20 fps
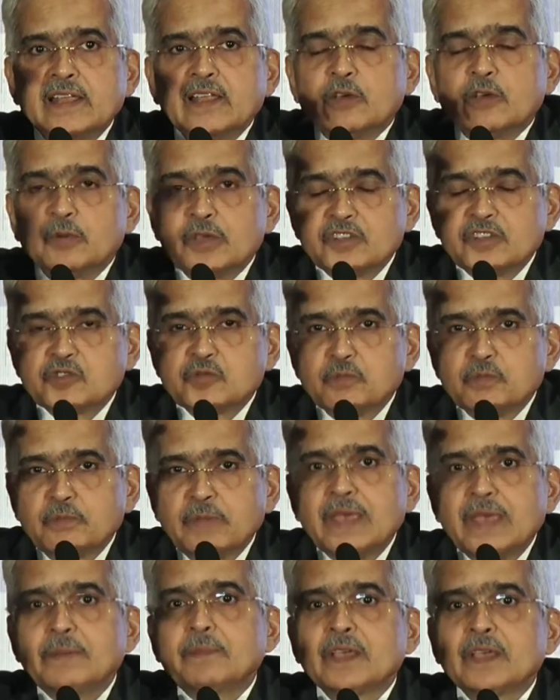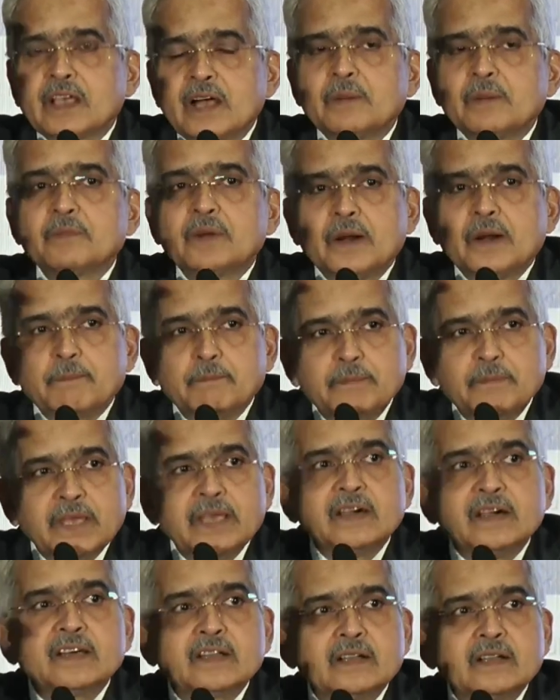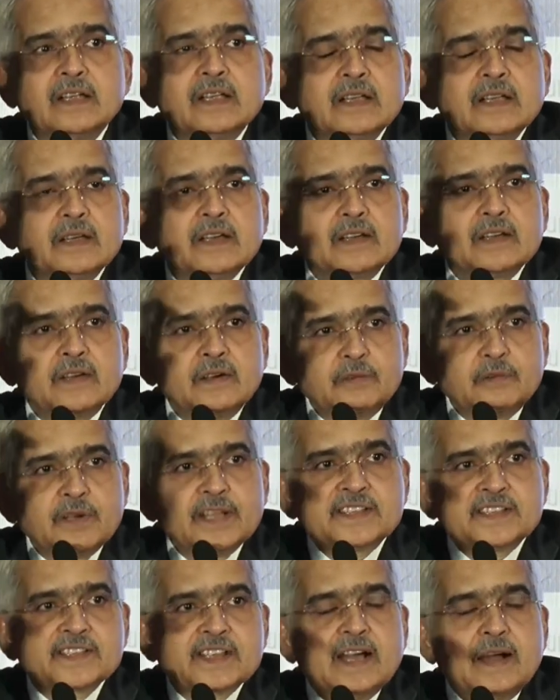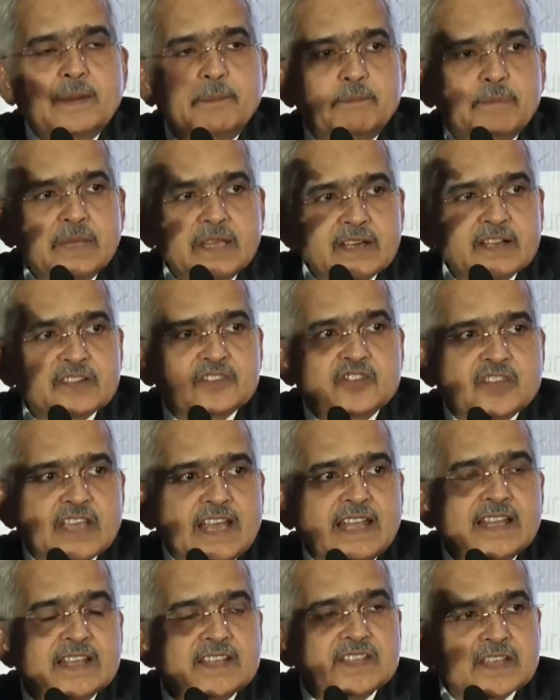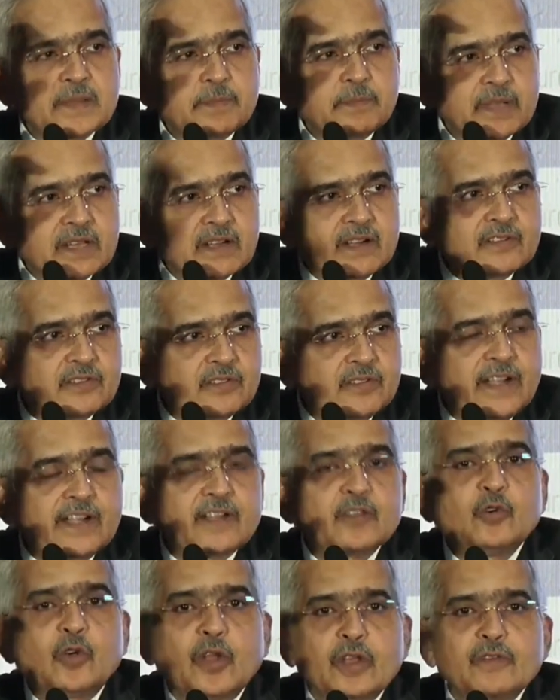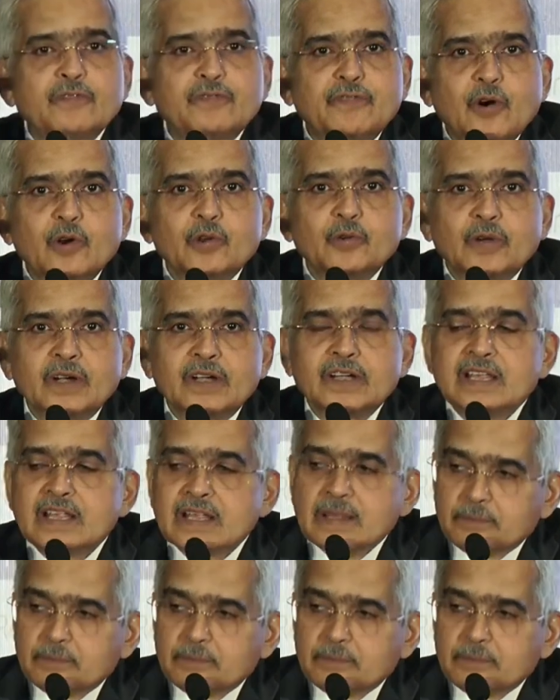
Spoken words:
which may become a bigger risk, a bigger challenge, a bigger threat going forward.